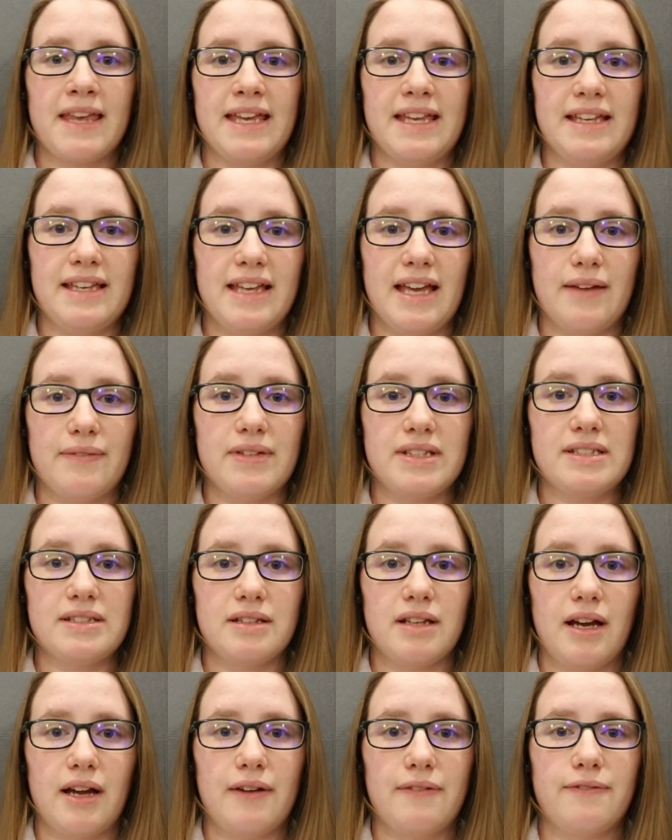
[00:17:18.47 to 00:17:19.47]
He gave His
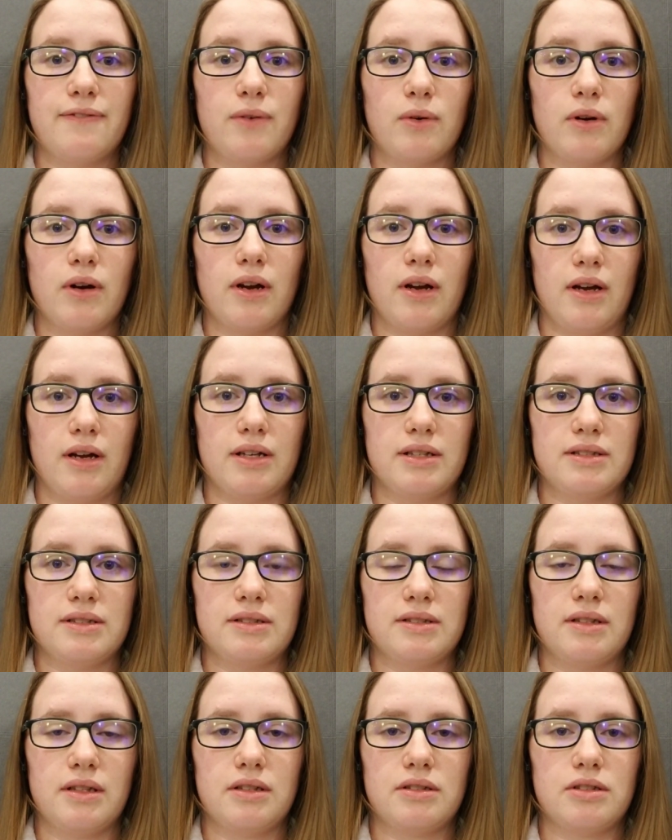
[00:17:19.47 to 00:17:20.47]
life for
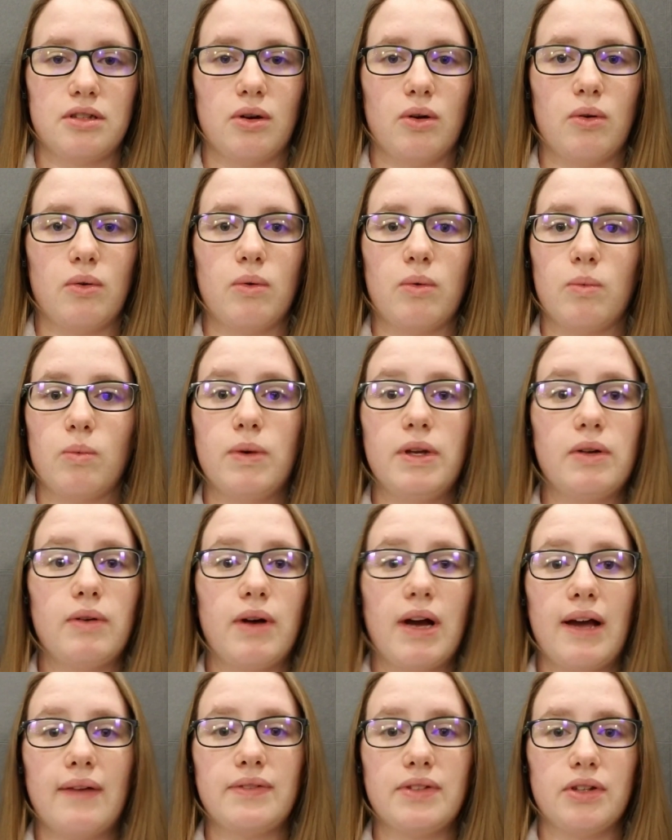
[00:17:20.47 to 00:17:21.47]
us, so we don't
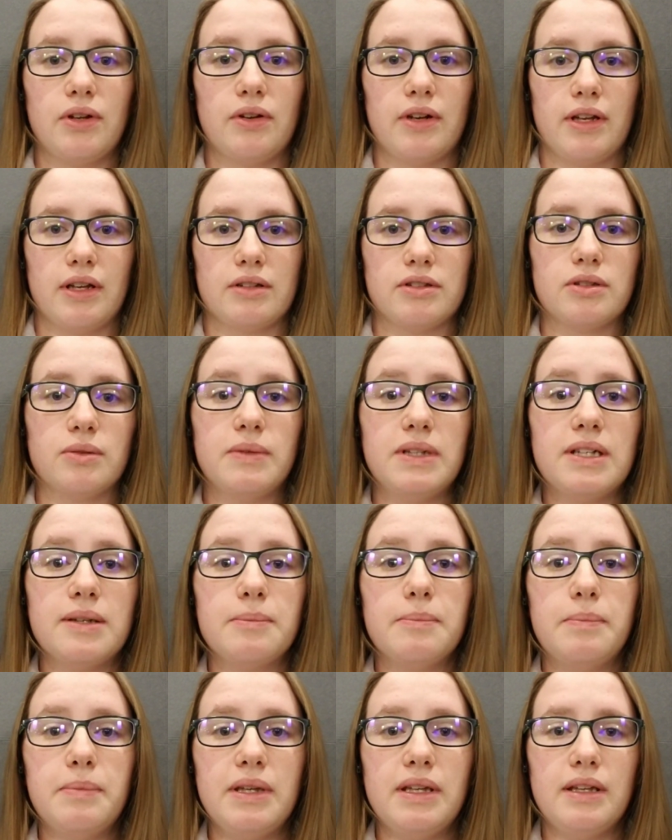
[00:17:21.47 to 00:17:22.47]
have to go to hell, so we can
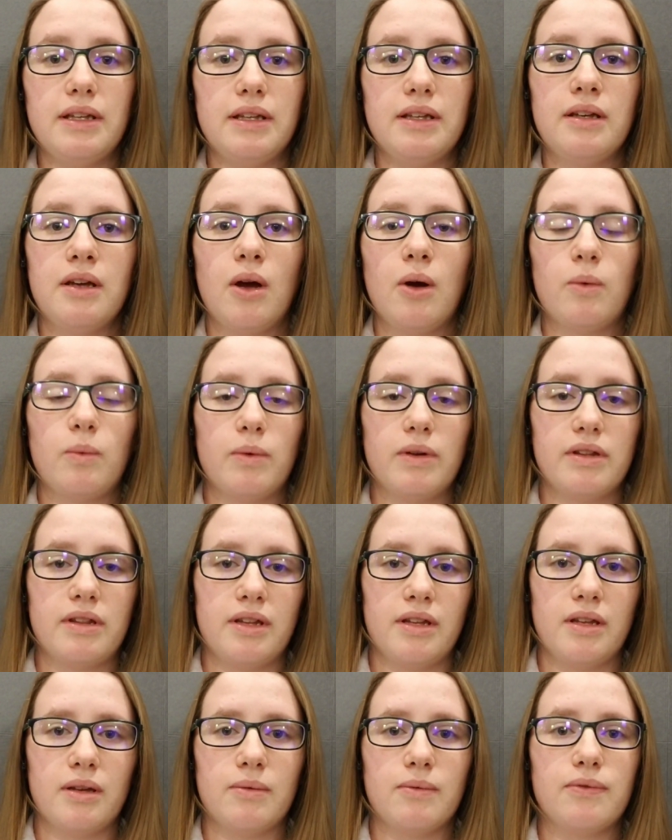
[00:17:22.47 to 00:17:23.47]
be with
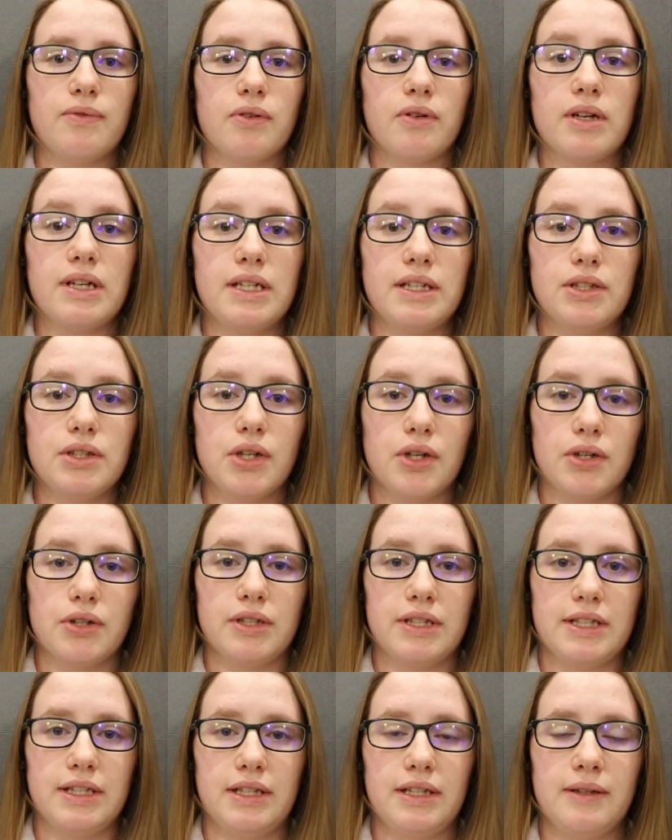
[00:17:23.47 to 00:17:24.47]
Him for
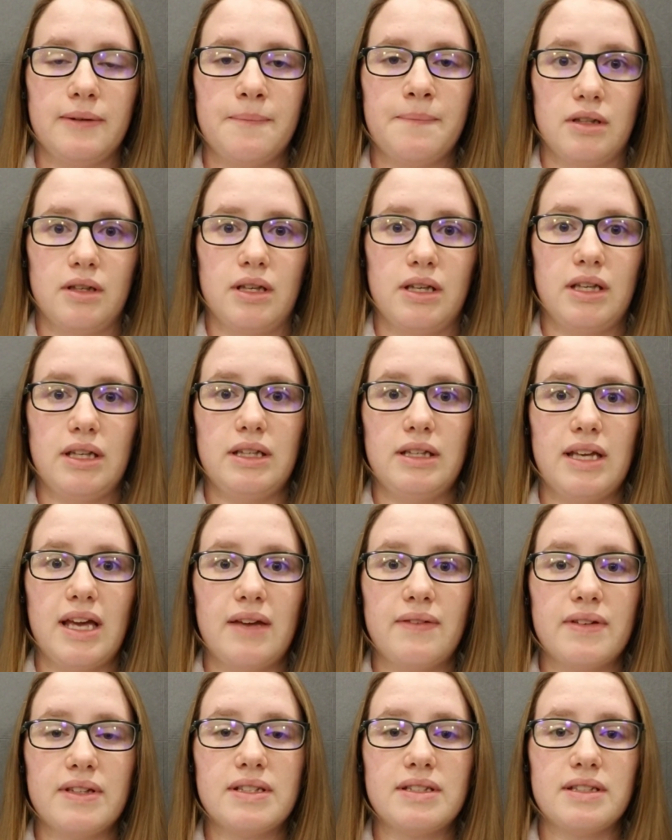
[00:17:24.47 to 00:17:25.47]
eternity. He
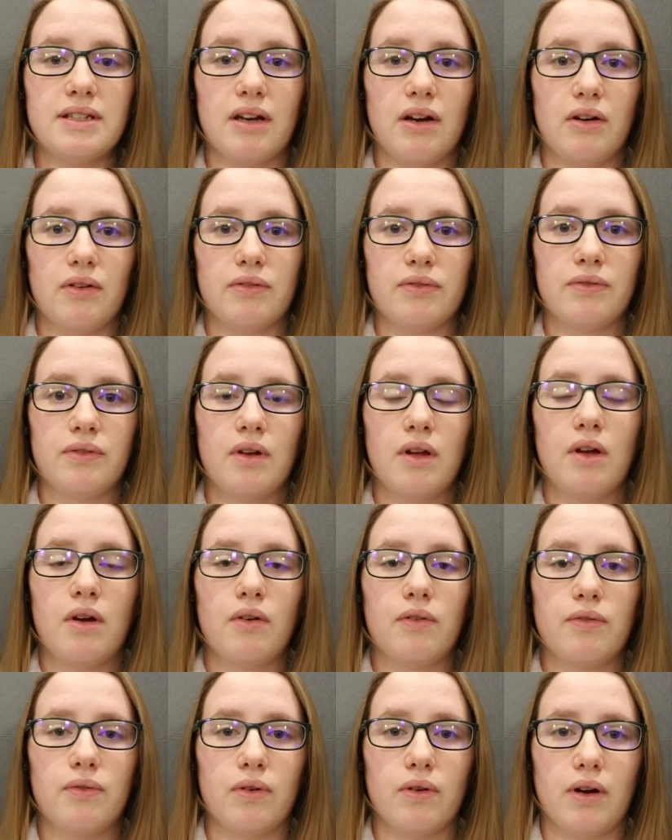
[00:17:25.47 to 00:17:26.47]
gave Himself
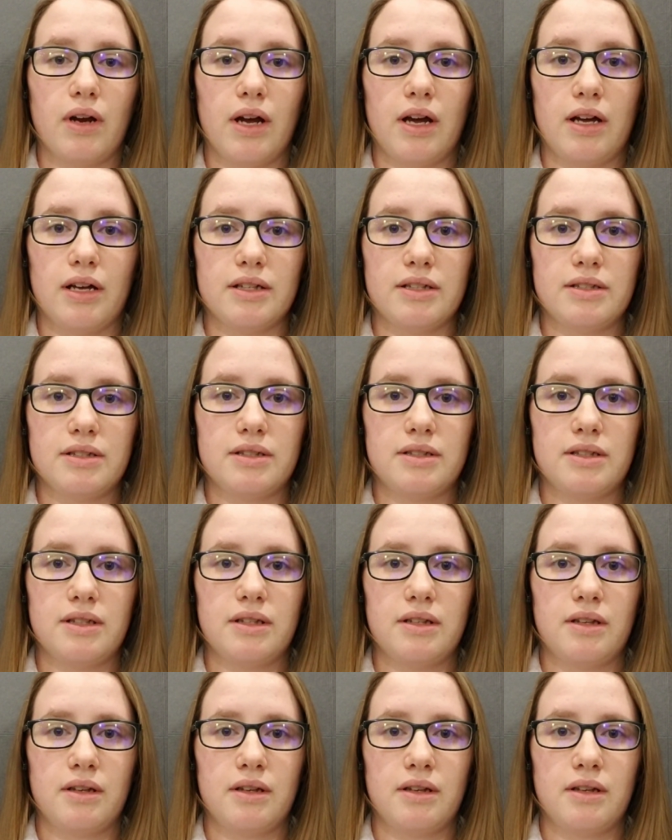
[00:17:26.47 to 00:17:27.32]
for us.